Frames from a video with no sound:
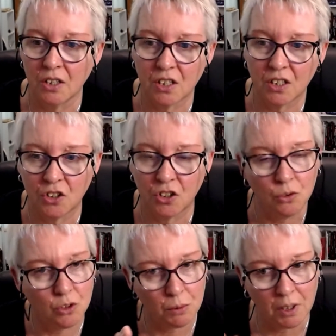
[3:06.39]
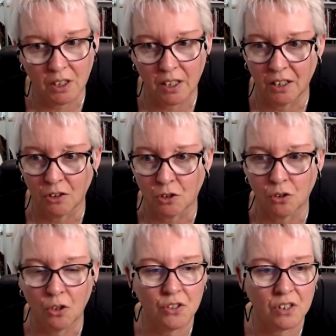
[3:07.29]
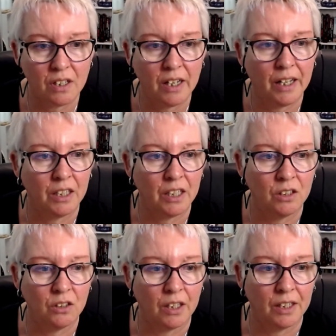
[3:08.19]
So you're still doing a cross, and then